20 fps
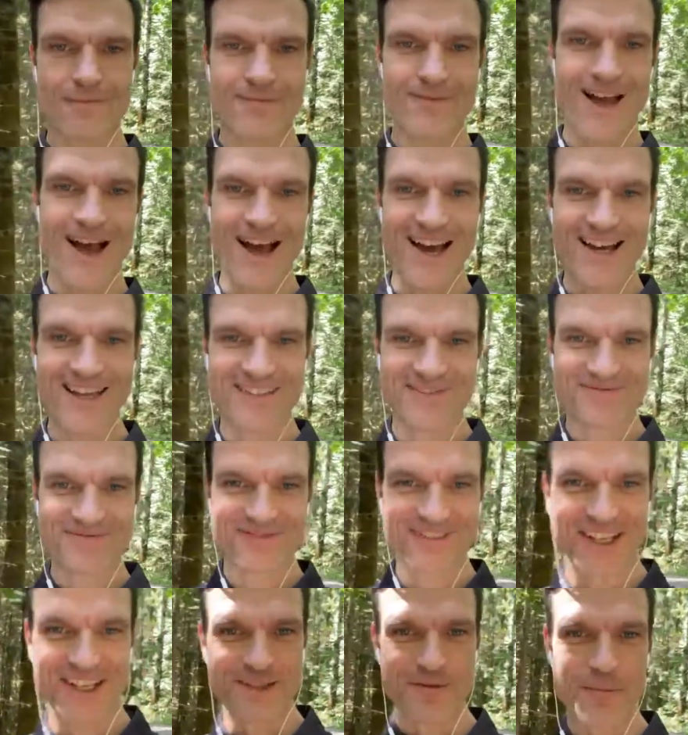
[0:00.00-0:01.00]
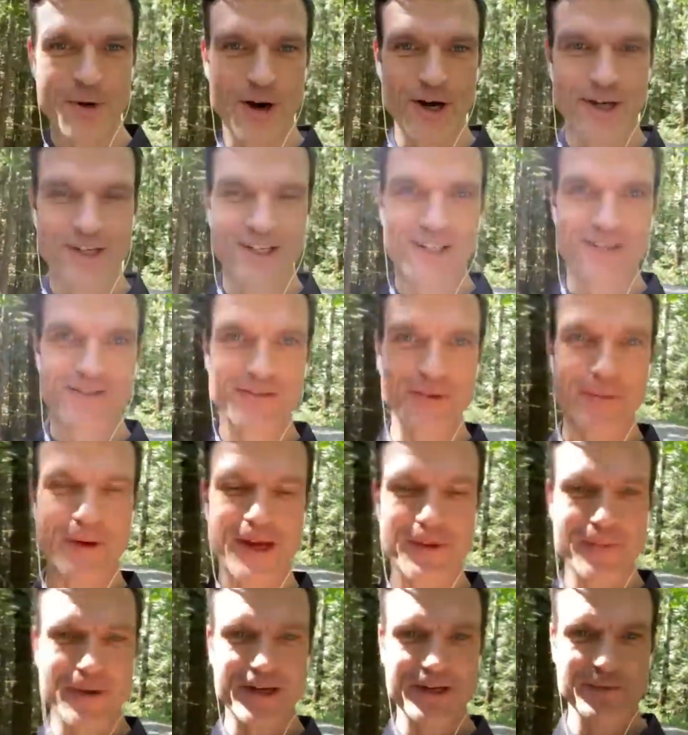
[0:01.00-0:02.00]
Hi, it's Martin here from
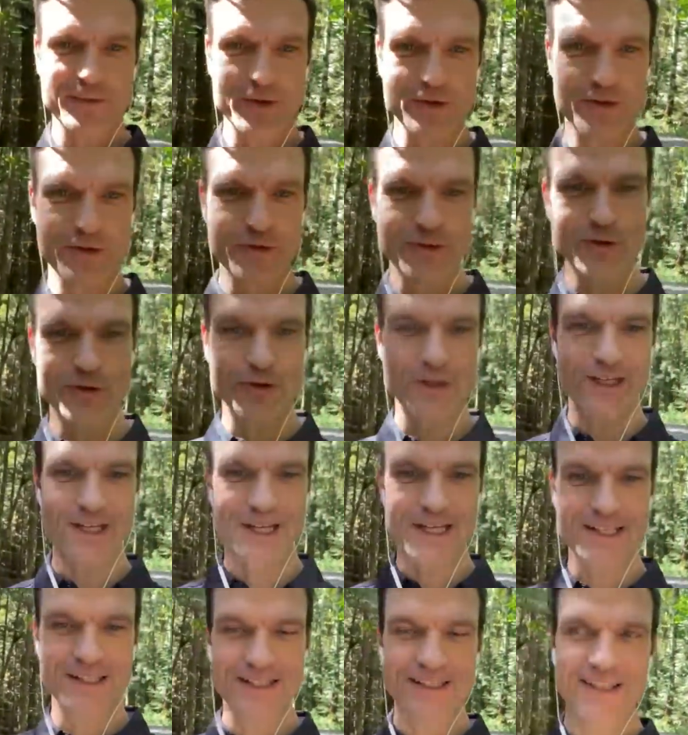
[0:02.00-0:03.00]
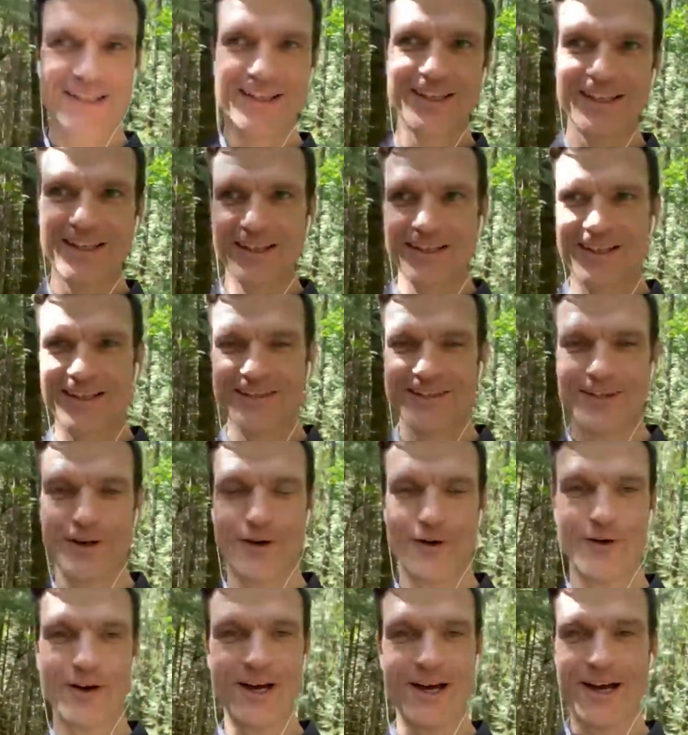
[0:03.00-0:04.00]
Apex Motion Control again.
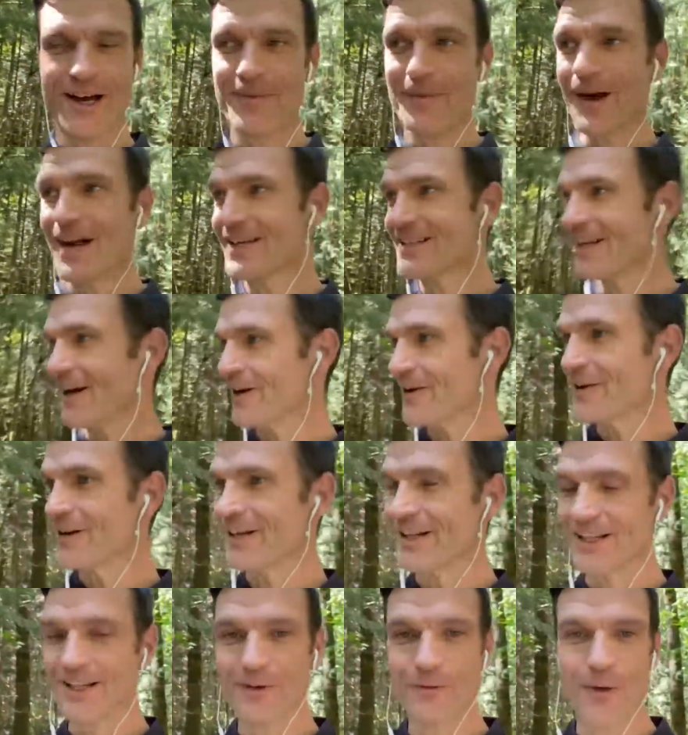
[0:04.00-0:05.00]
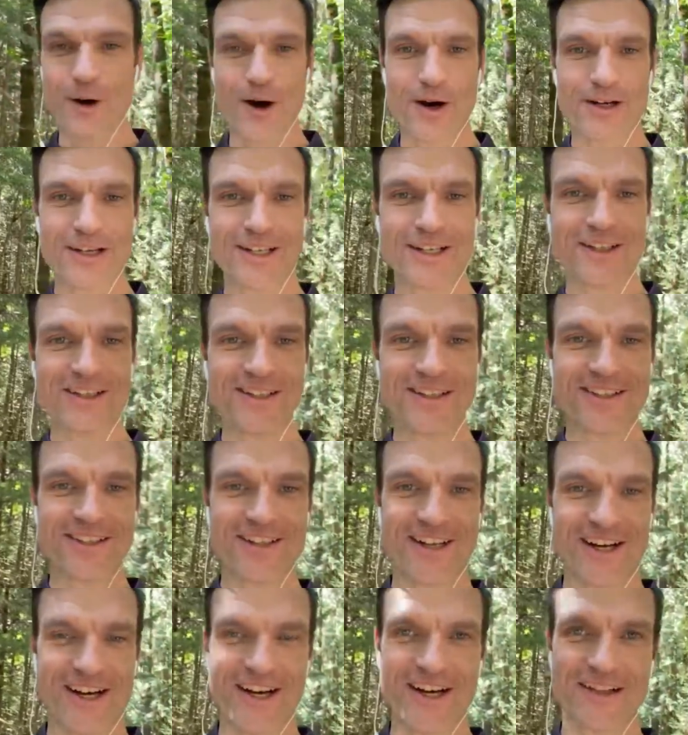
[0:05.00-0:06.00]
So I'm actually out on a little walk here,
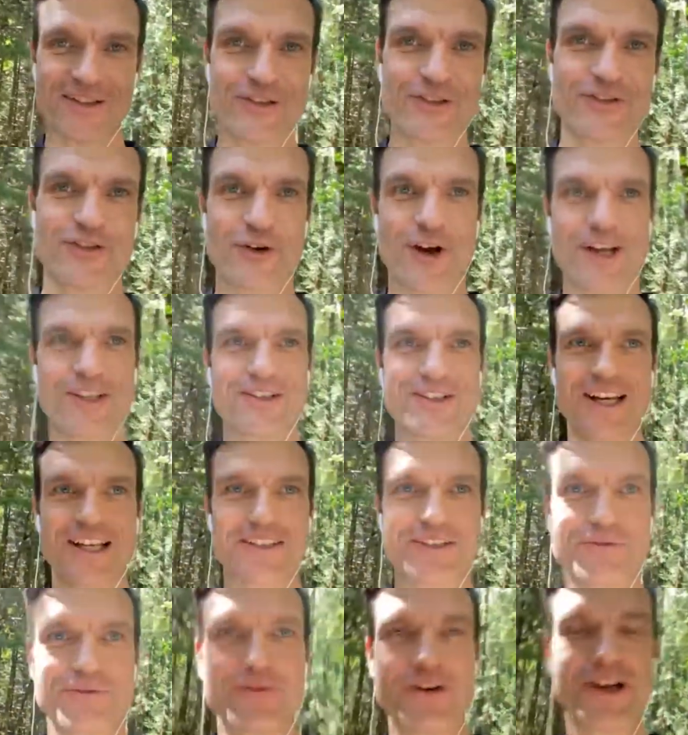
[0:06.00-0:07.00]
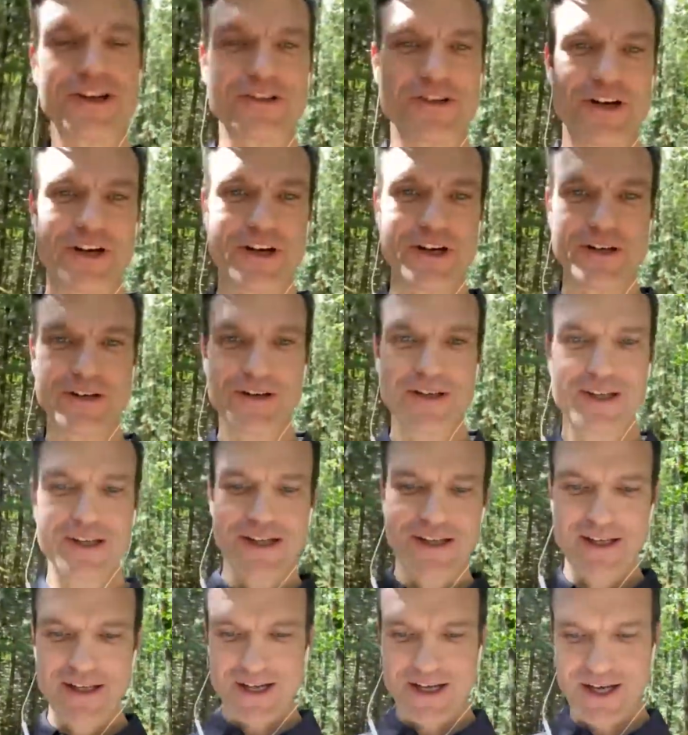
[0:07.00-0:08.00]
just trying to get some fresh air
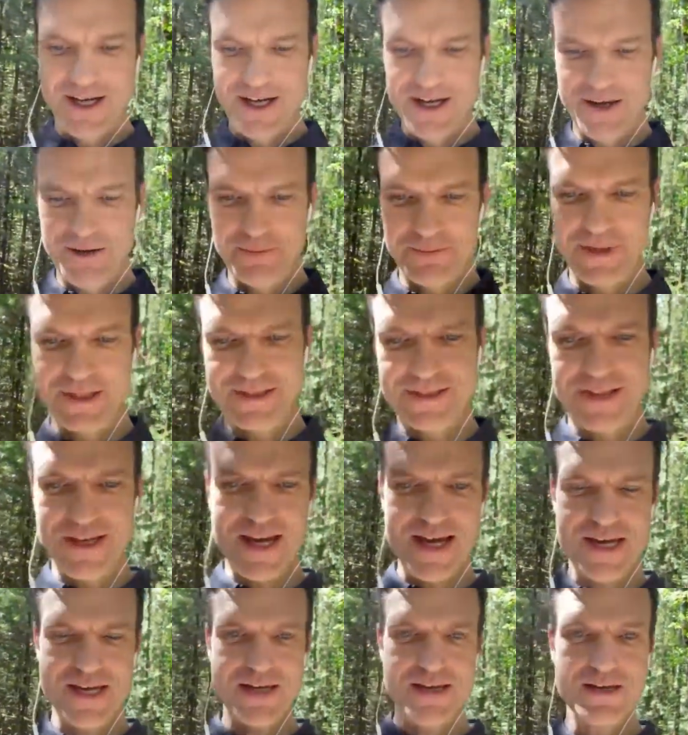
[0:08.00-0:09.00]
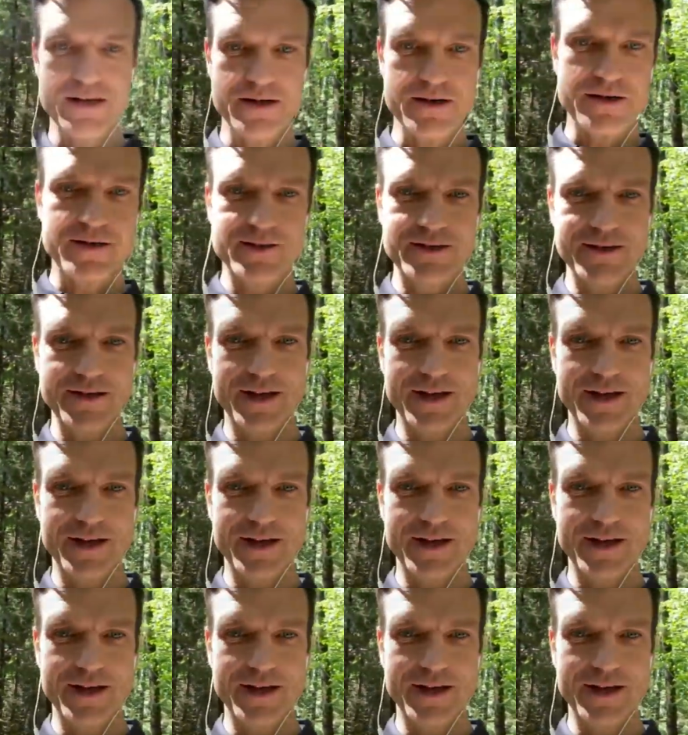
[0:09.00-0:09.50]
midday here.